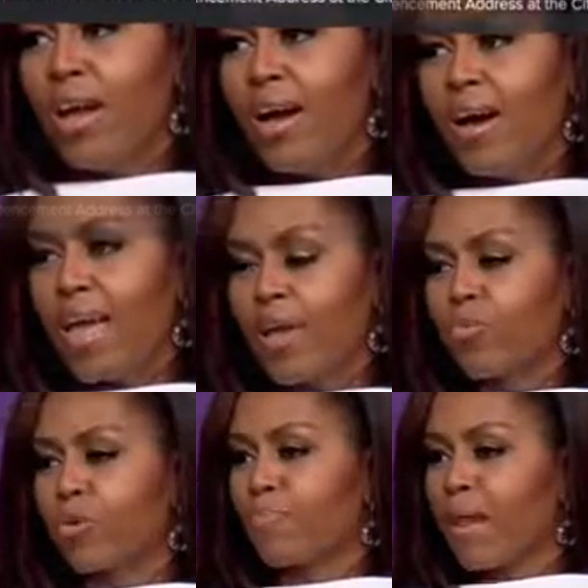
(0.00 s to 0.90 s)

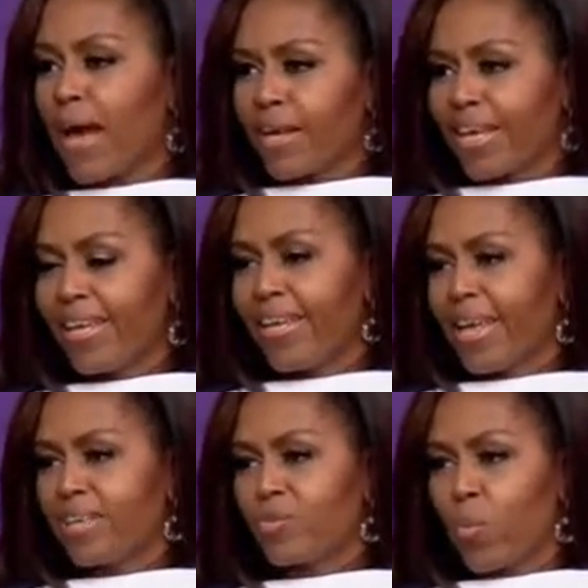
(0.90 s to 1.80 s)
Edward Plotkin,
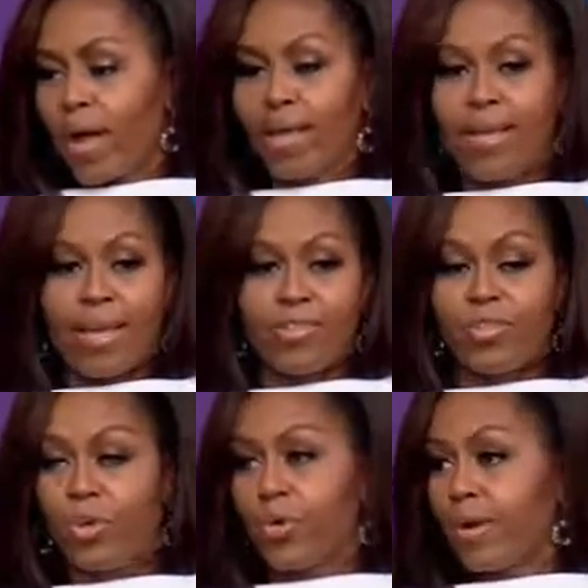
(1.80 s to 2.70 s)
as well
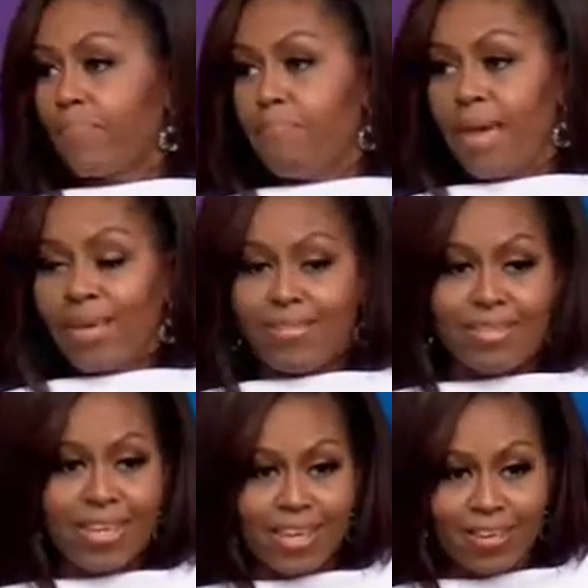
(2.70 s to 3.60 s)
as your
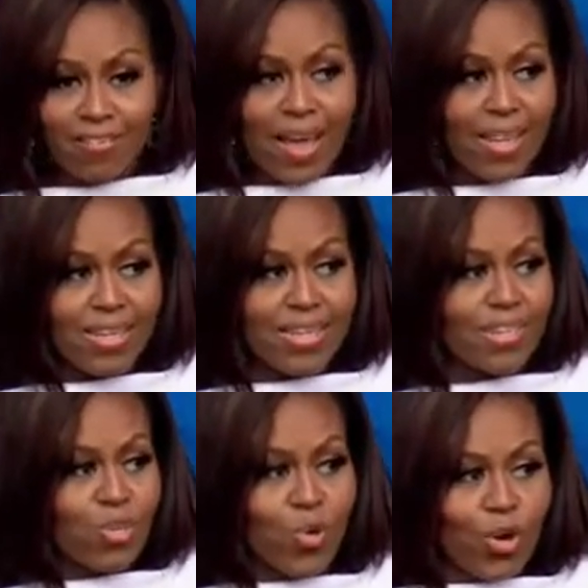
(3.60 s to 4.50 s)
amazing
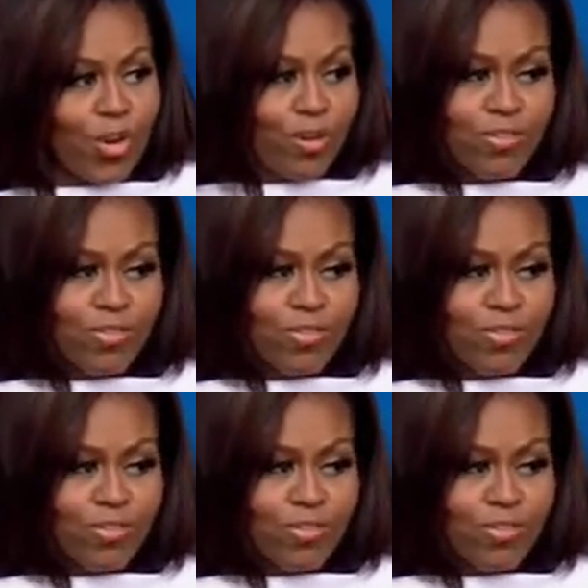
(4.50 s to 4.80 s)
valedictorian,